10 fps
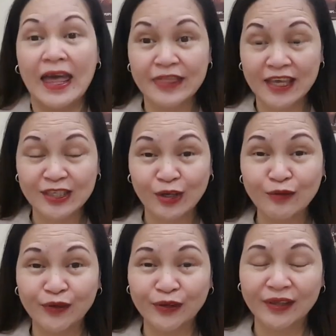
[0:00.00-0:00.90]
And that's
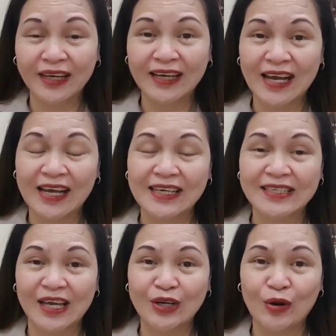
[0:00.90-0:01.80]
all for today,
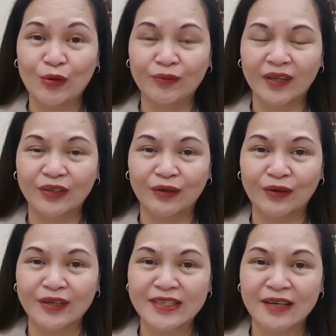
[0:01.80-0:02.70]
guys. I hope that you
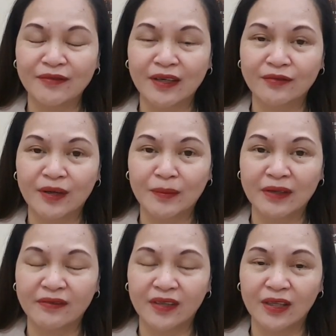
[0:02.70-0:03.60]
learned something from
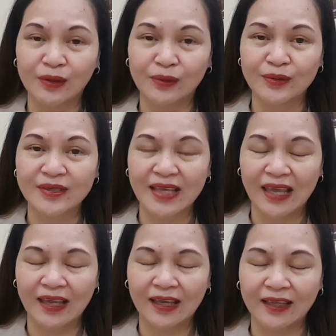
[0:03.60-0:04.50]
my videos,
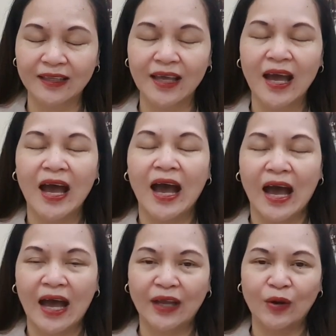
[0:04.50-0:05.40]
and
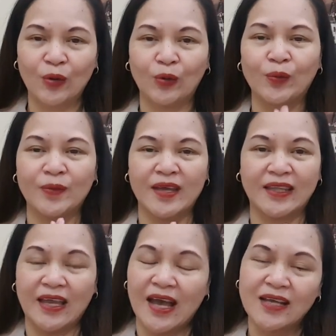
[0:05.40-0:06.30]
I hope
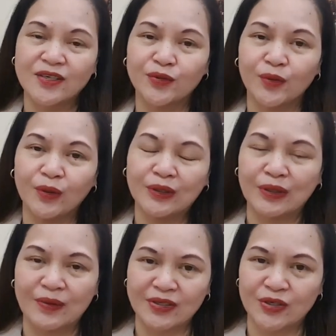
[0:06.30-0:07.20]
that I answer all
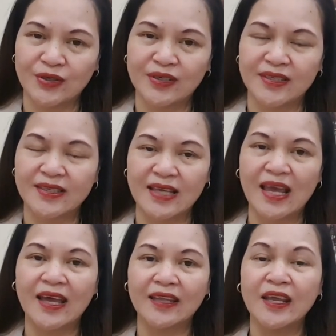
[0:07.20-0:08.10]
your questions.
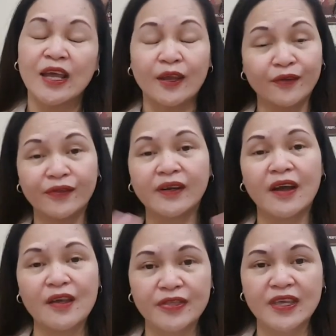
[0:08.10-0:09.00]
And if
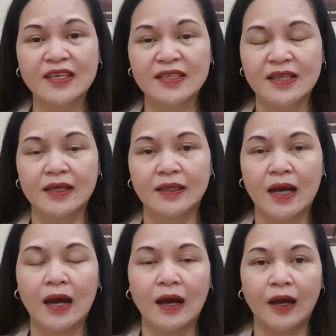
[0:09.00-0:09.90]
there are things that
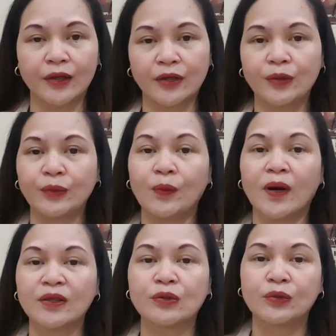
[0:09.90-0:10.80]
you
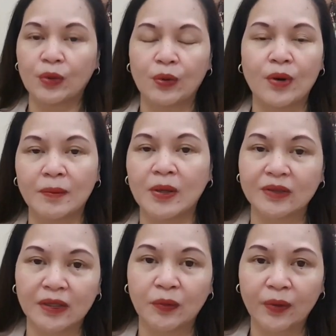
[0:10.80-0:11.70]
want to know
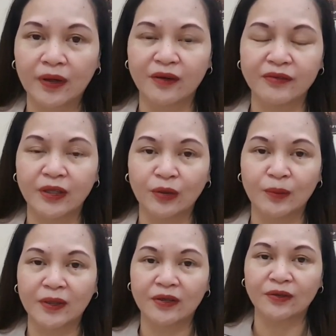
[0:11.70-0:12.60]
about the work of a
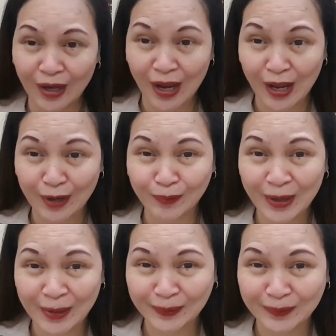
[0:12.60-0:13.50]
document controller, I am
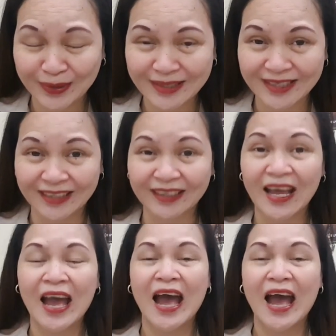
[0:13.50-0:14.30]
100%